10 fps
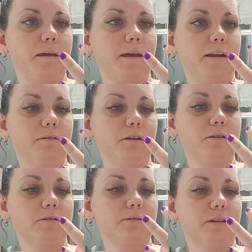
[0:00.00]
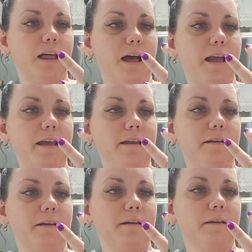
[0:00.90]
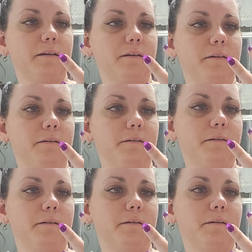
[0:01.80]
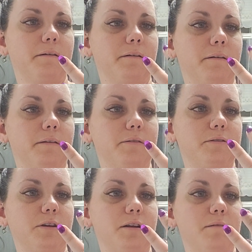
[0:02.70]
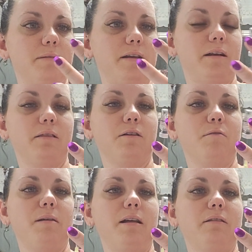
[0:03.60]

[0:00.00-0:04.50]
And it looks like there's gonna be a little bit